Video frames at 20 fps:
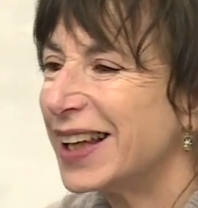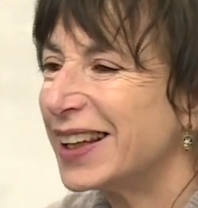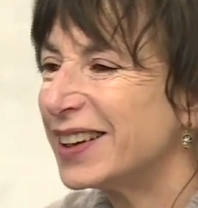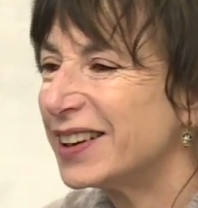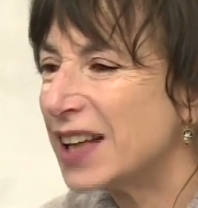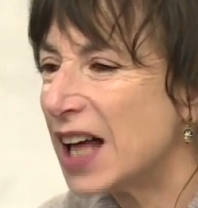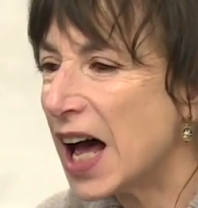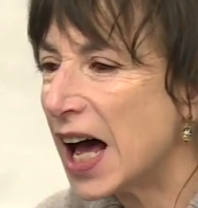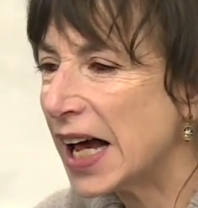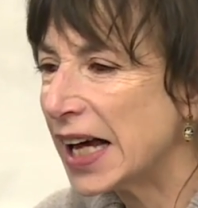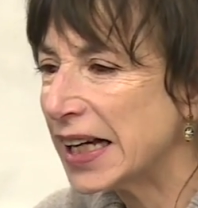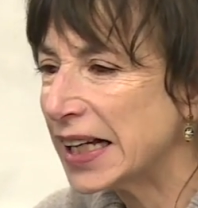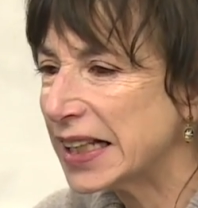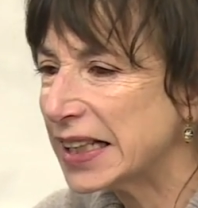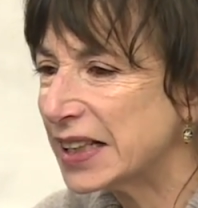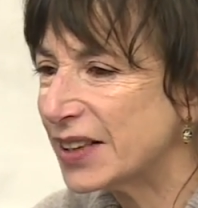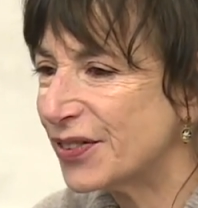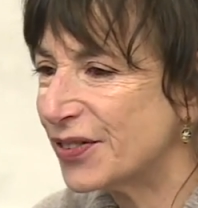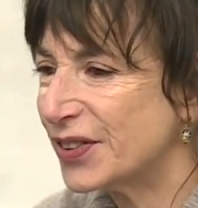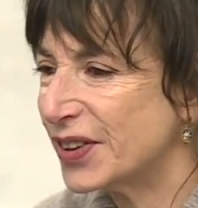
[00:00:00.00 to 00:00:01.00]
lying
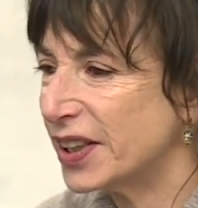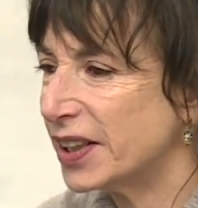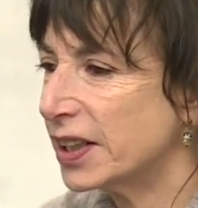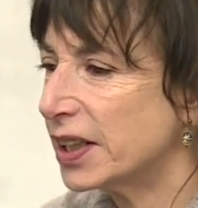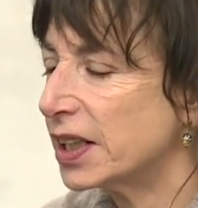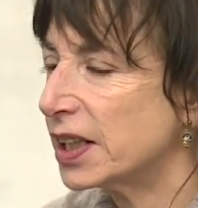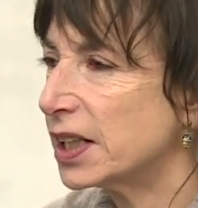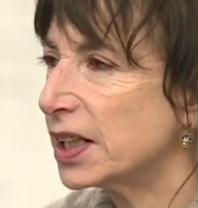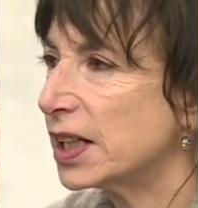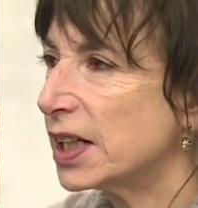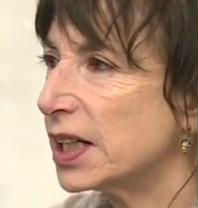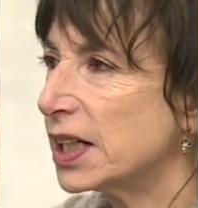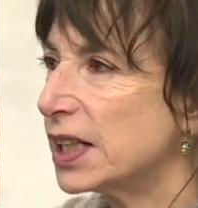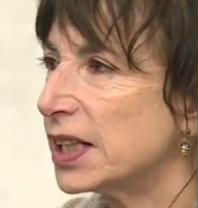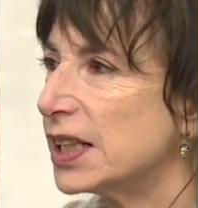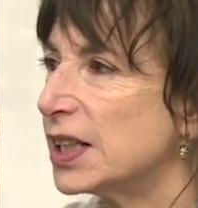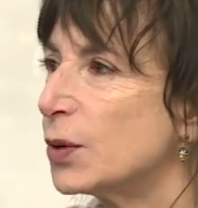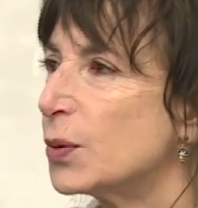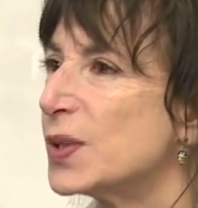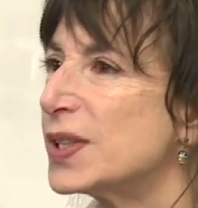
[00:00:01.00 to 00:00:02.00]
in the filth,
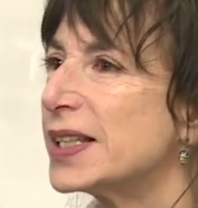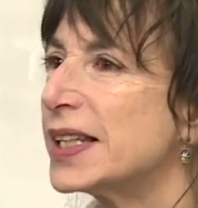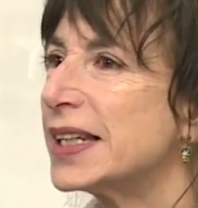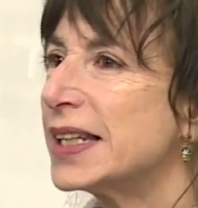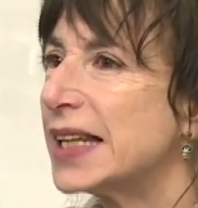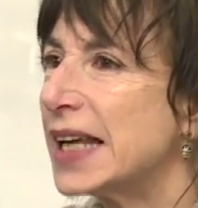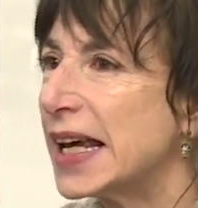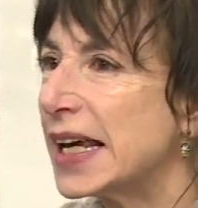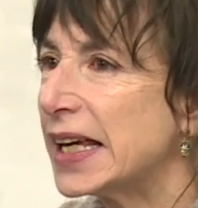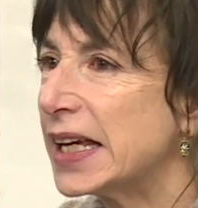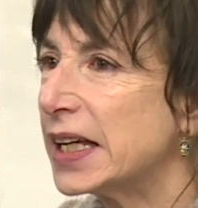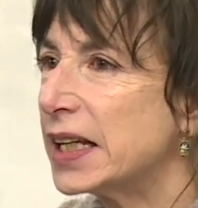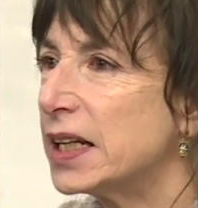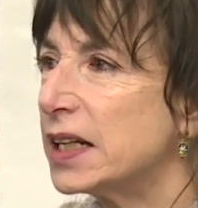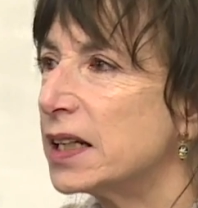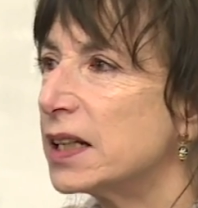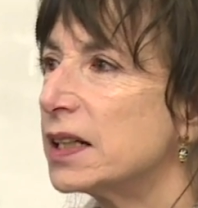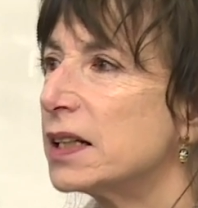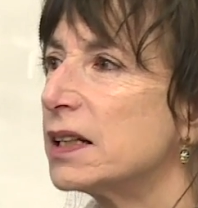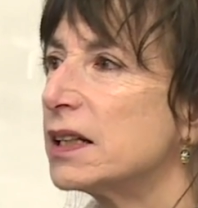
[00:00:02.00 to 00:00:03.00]
there was a naked
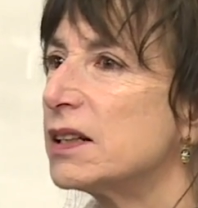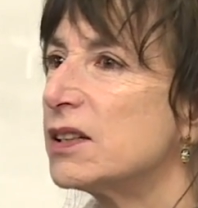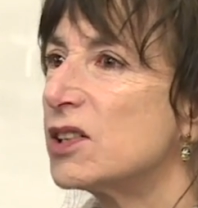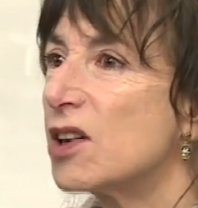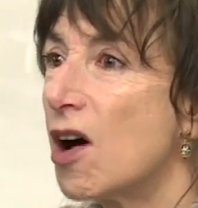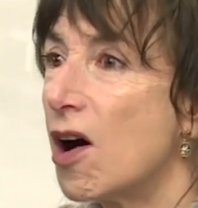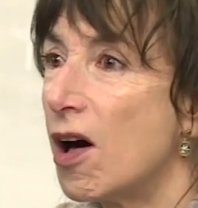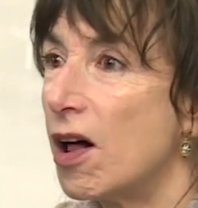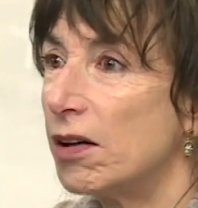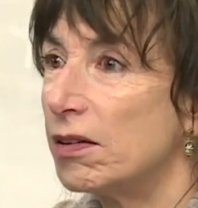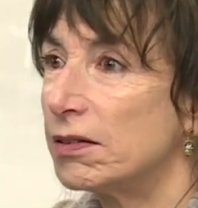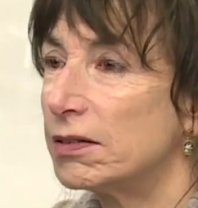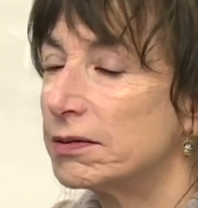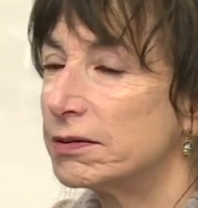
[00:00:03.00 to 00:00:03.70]
doll,